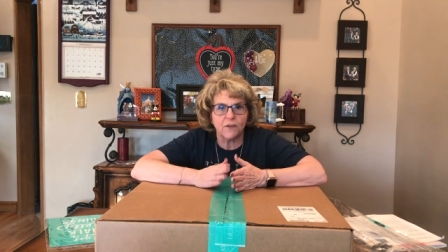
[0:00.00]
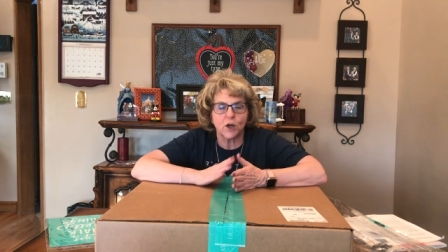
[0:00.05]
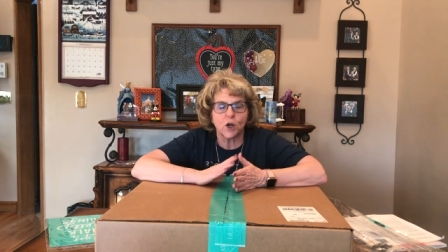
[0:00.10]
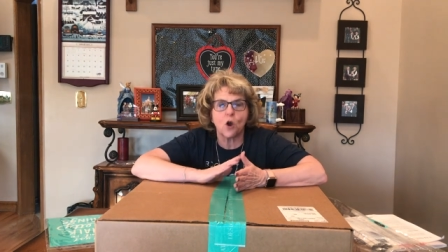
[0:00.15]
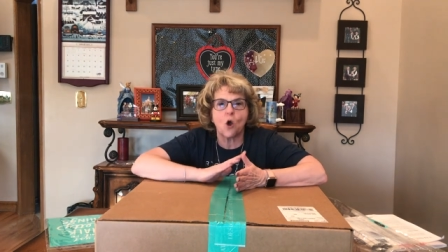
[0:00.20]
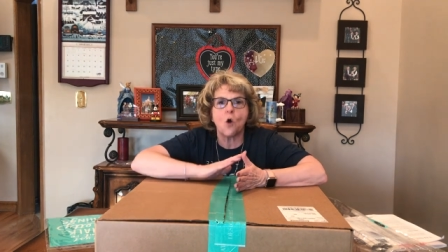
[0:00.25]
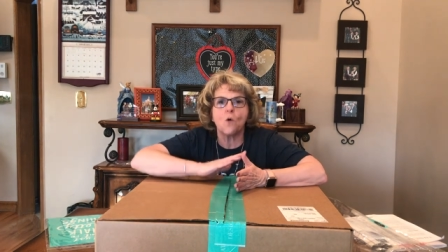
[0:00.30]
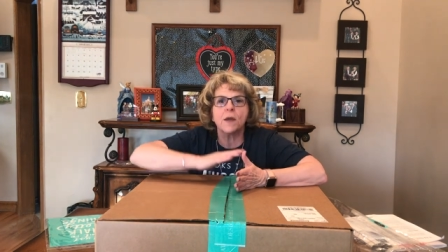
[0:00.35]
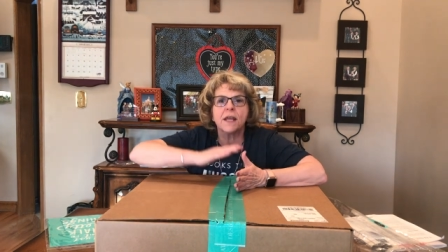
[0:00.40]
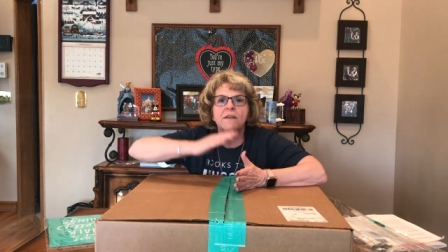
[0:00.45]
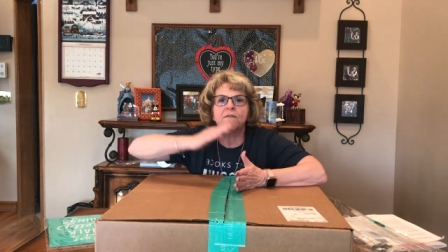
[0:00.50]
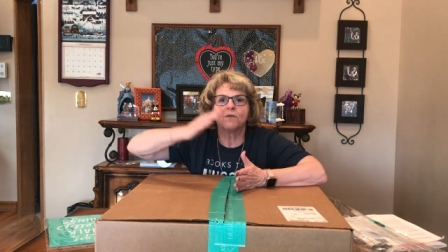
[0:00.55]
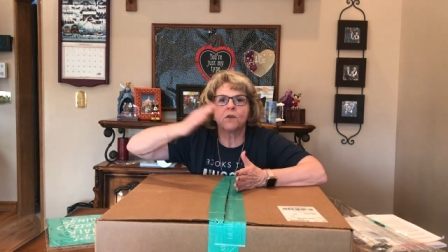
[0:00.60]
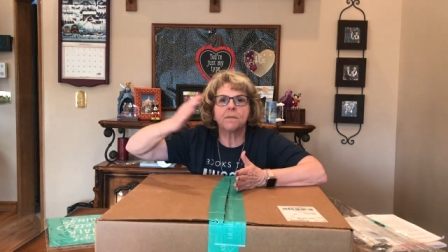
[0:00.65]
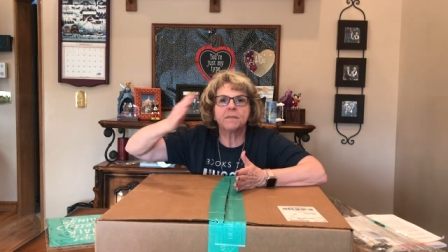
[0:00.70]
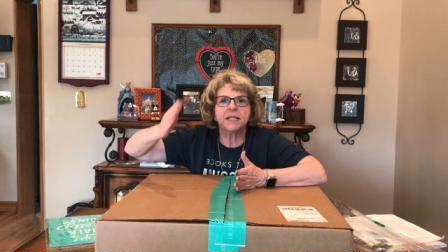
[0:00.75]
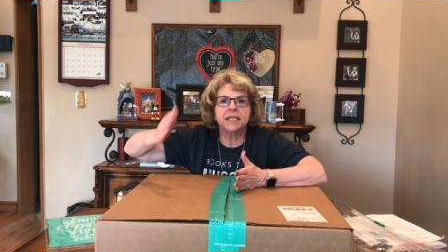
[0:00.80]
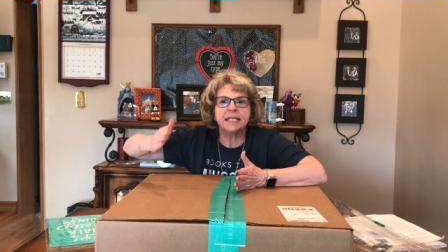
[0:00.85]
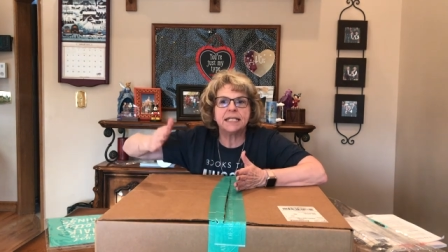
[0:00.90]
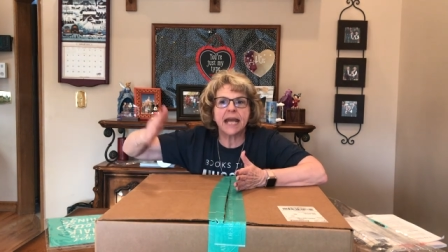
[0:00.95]
They're going
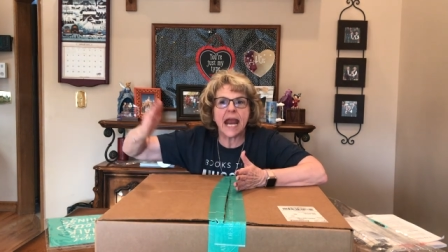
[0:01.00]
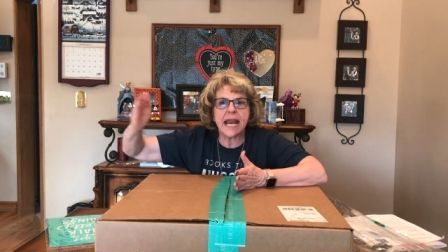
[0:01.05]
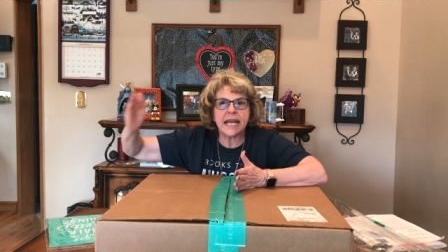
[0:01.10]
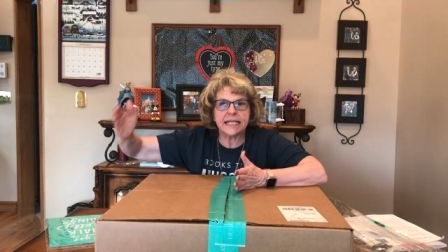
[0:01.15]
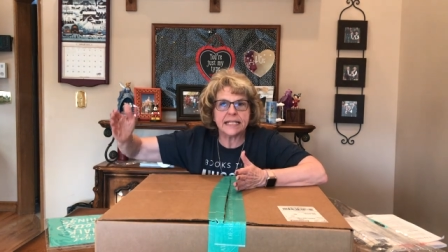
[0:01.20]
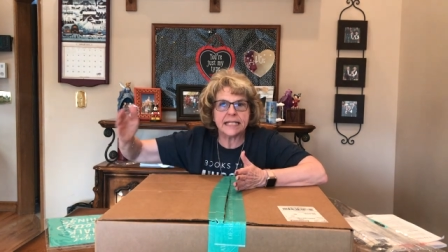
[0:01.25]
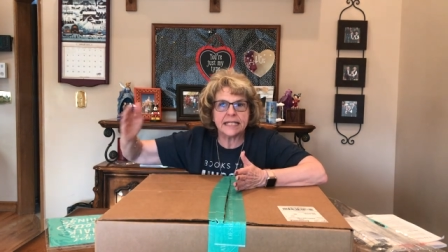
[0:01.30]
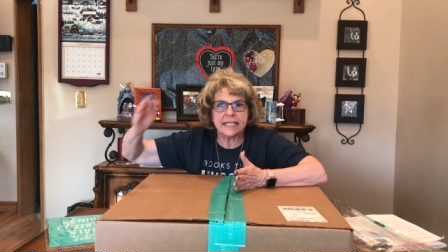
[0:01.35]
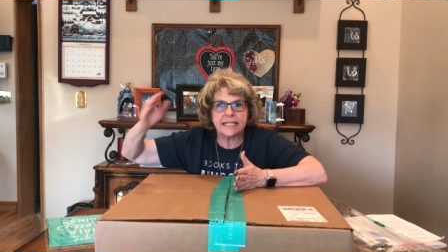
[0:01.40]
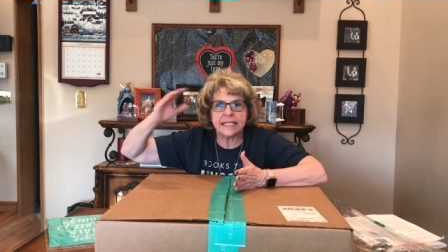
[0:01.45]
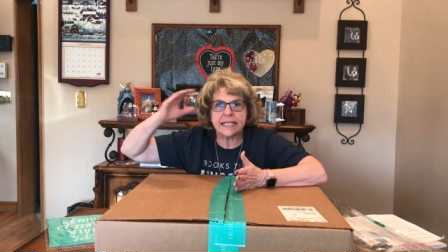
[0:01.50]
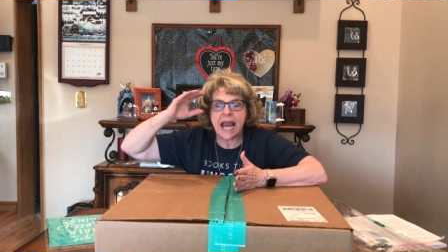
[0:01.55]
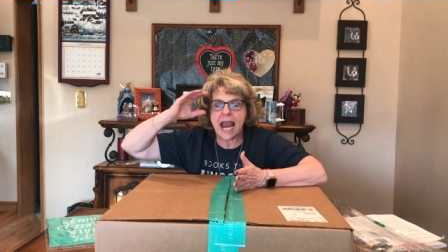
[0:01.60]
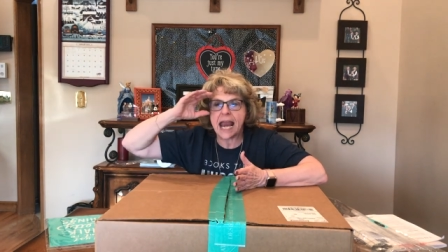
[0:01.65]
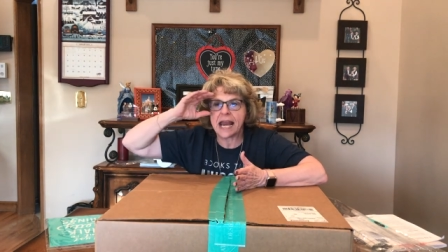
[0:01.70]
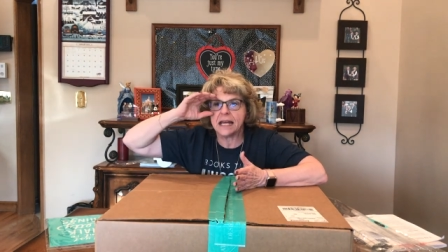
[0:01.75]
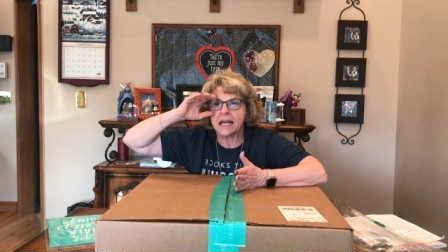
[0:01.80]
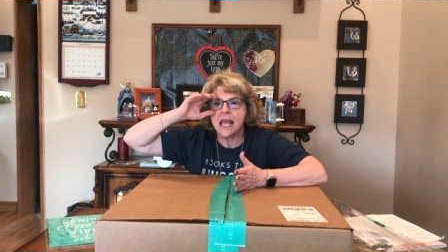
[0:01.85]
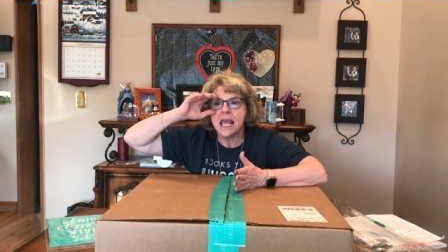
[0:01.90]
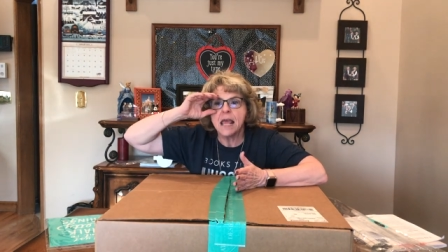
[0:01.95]
from state to
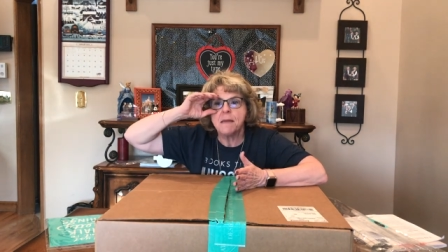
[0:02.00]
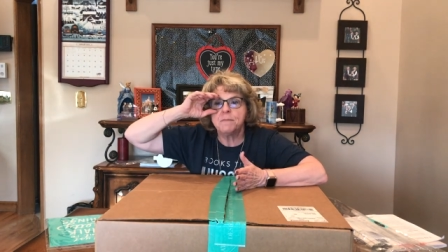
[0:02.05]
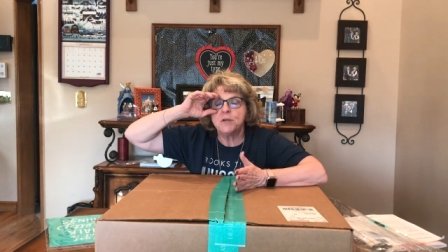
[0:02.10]
state,